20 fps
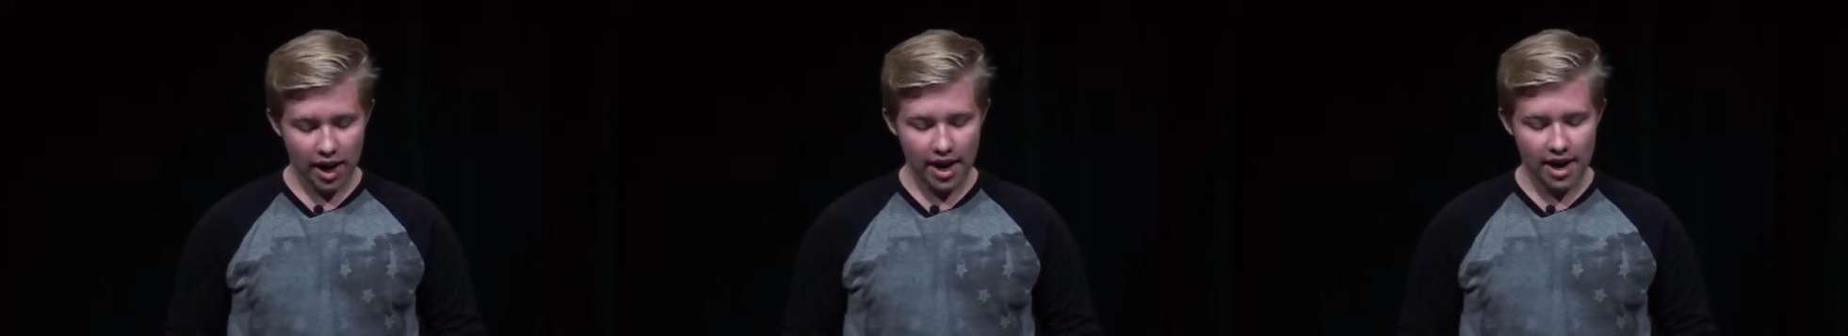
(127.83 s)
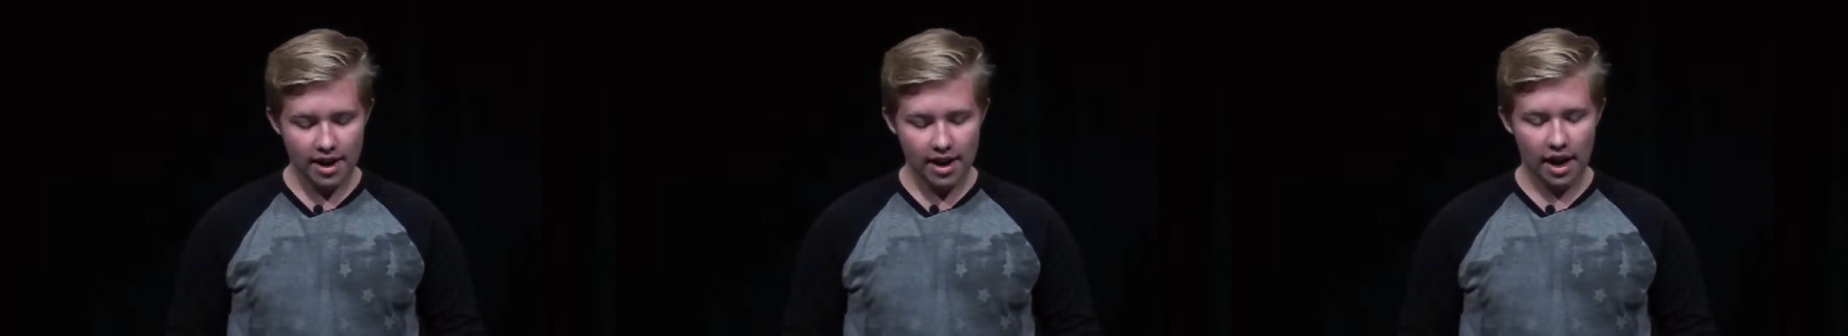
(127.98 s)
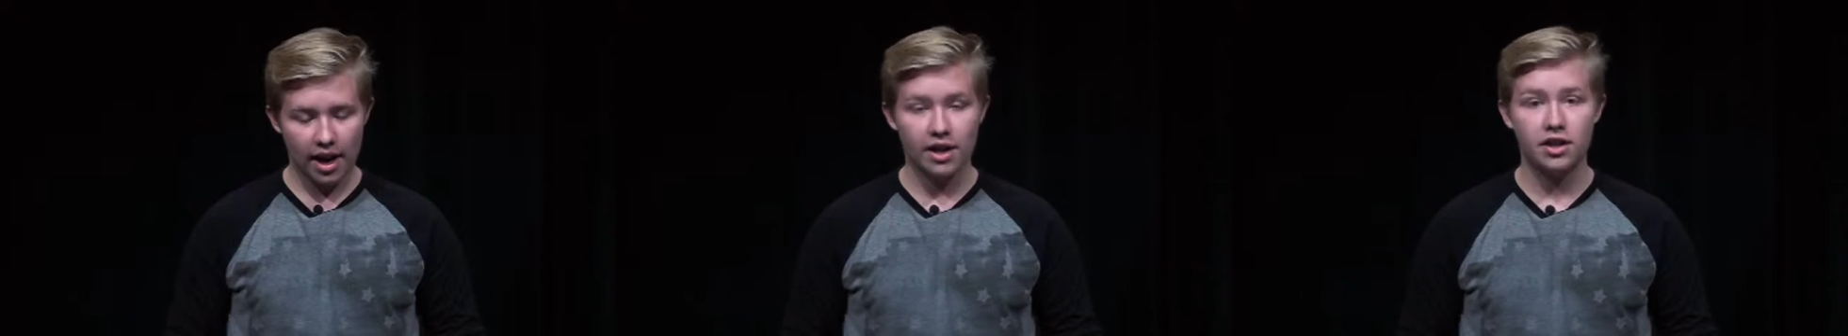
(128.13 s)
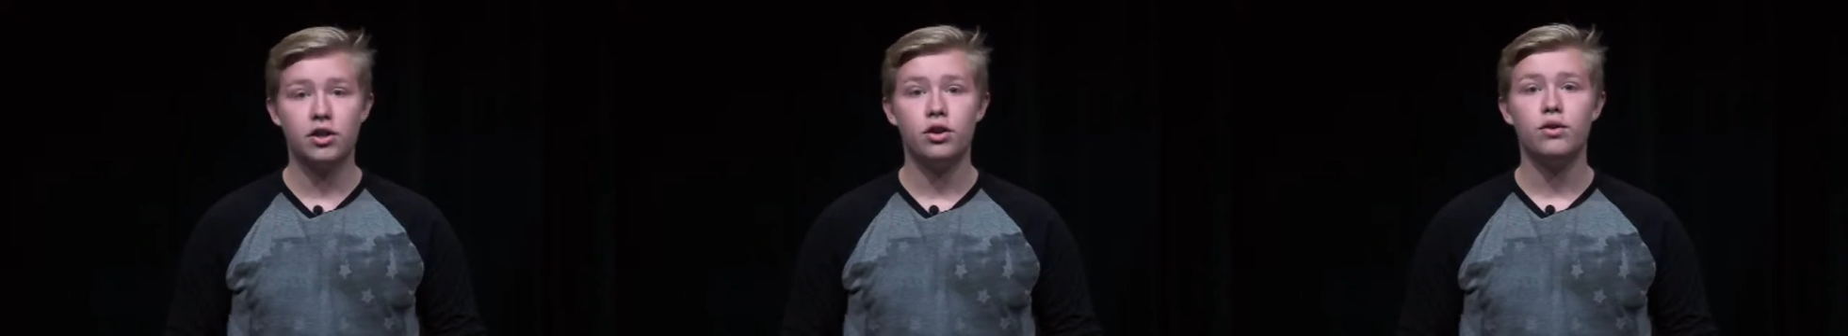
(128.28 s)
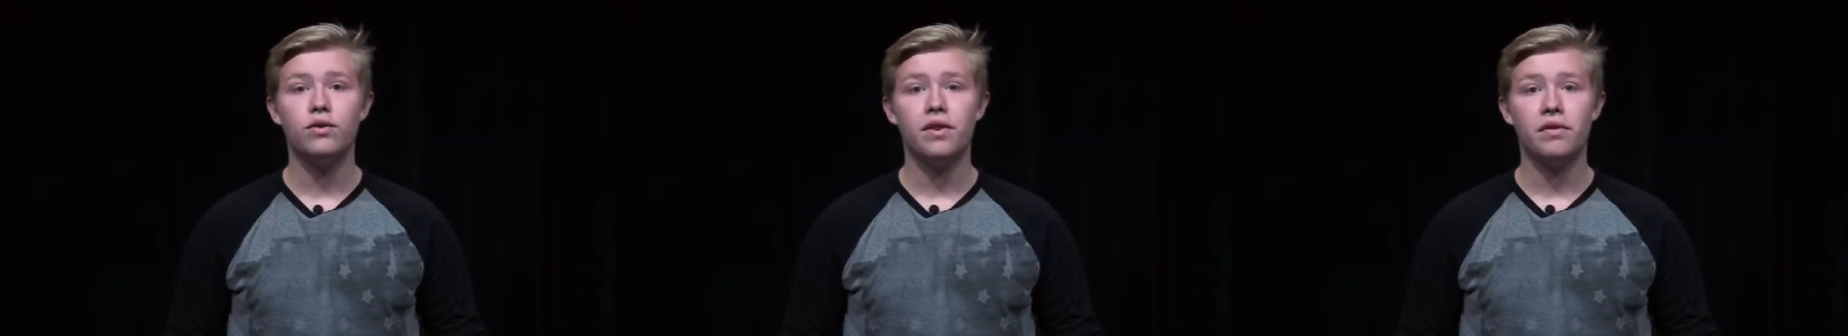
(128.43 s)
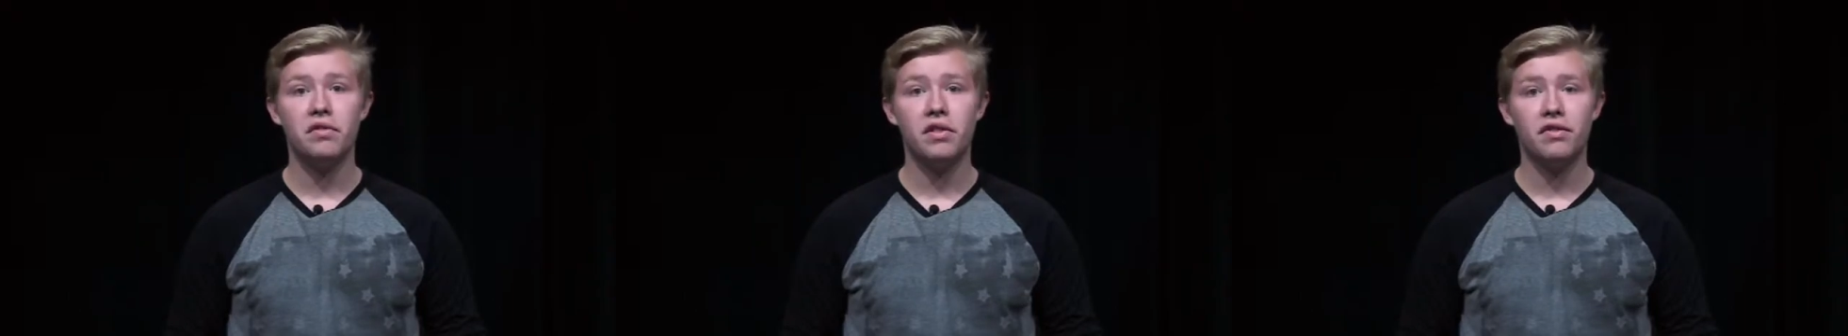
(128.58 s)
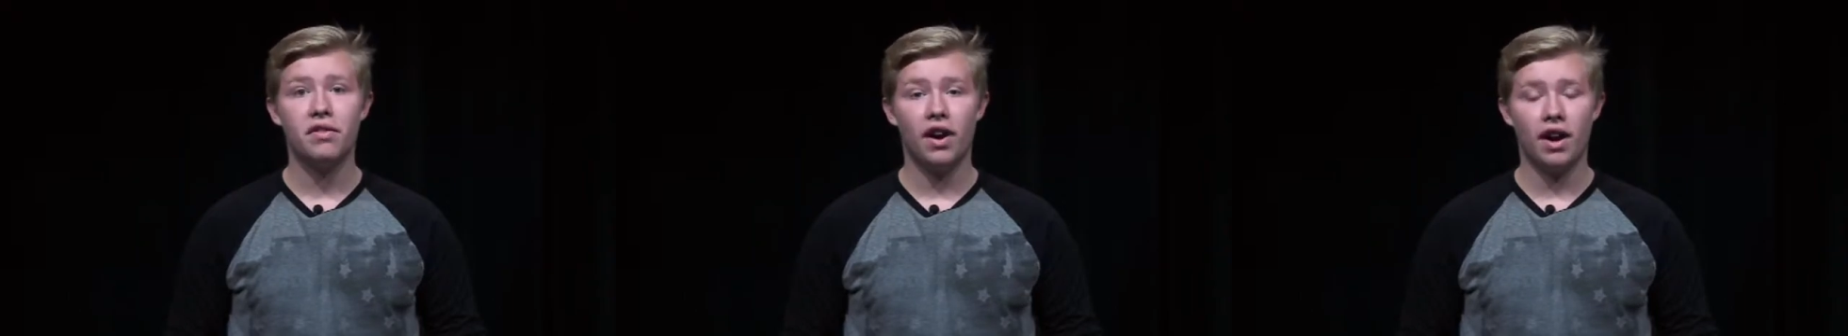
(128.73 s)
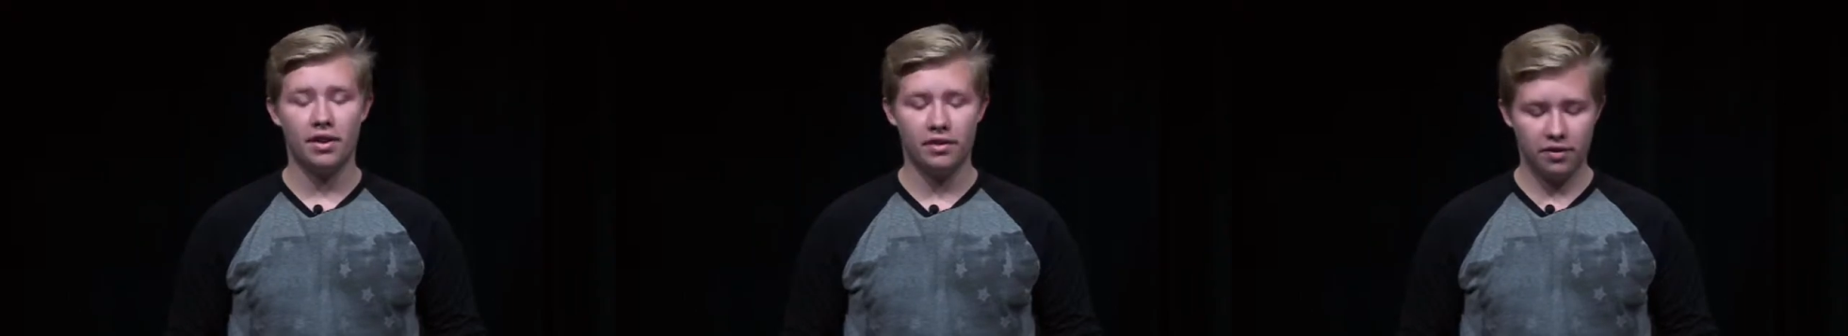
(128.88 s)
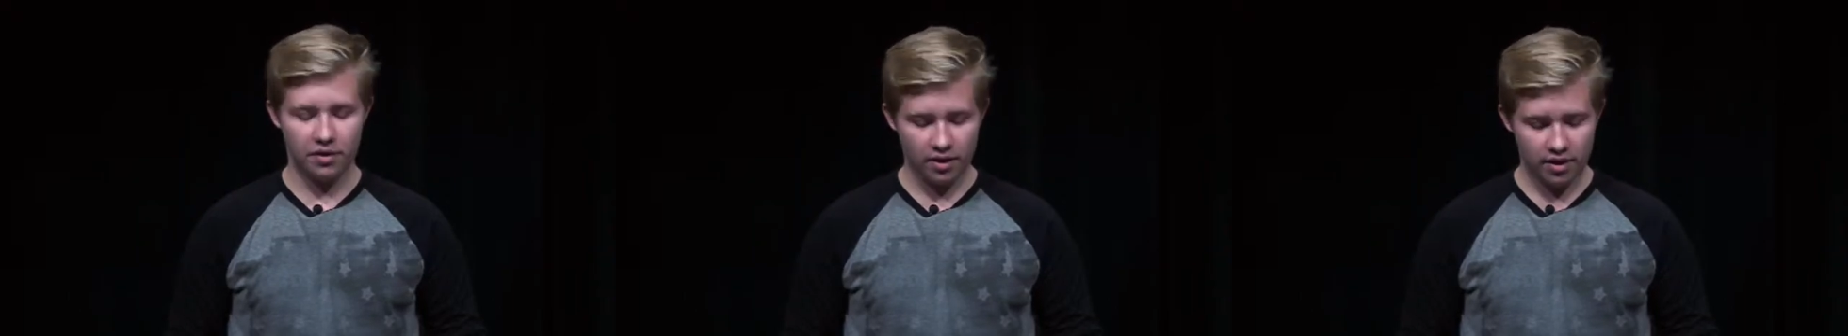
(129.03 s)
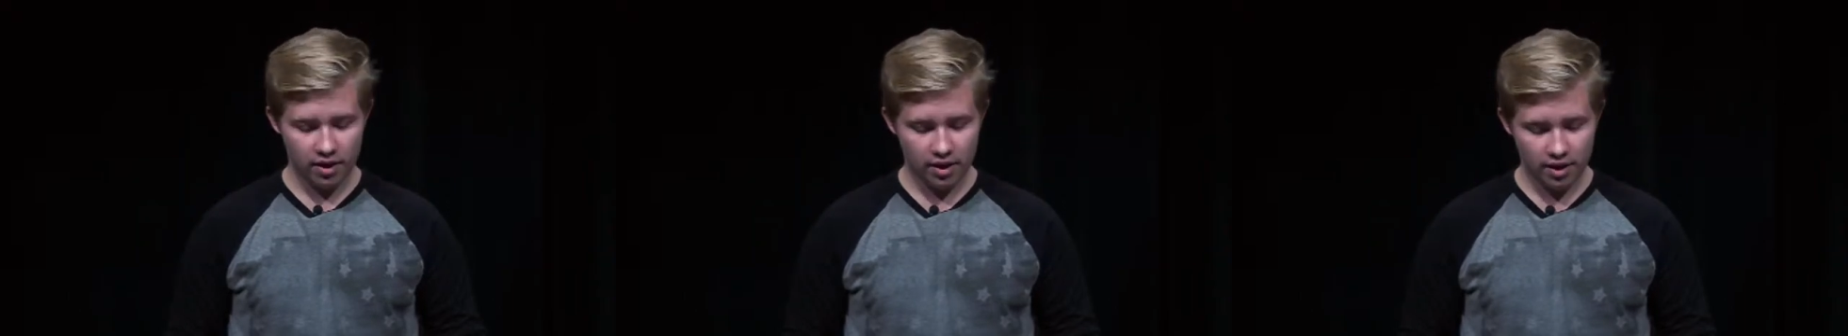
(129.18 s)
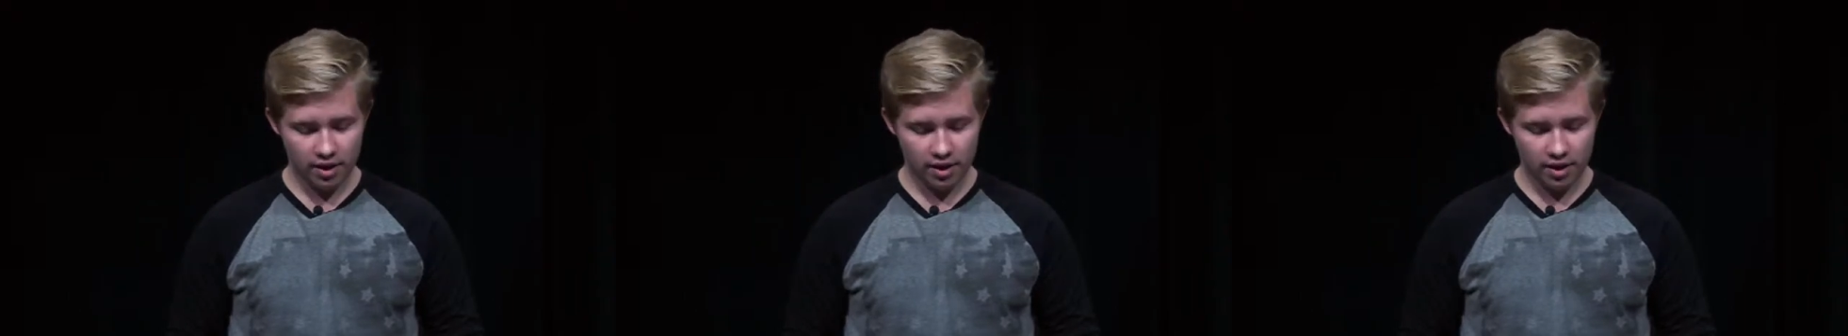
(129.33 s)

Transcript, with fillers: 8 at 255.